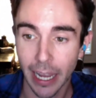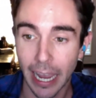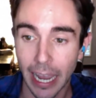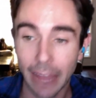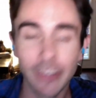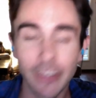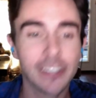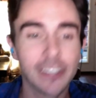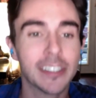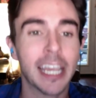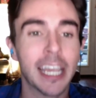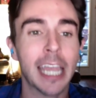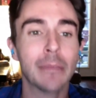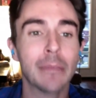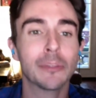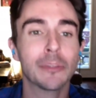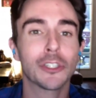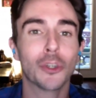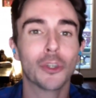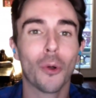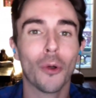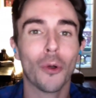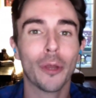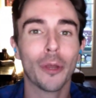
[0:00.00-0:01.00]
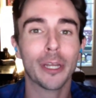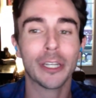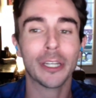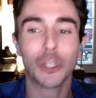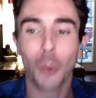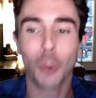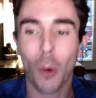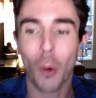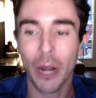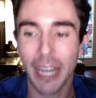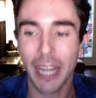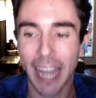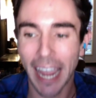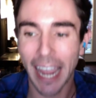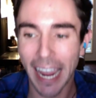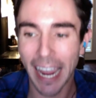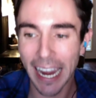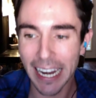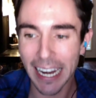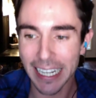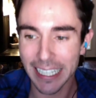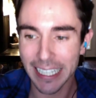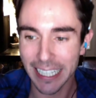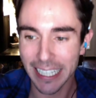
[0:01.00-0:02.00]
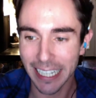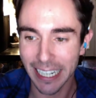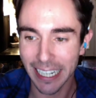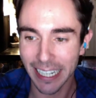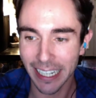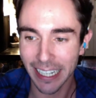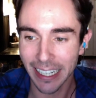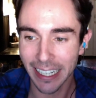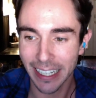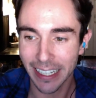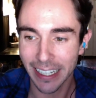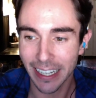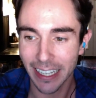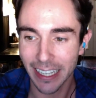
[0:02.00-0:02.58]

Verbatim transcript: And the same story in twenty eighteen,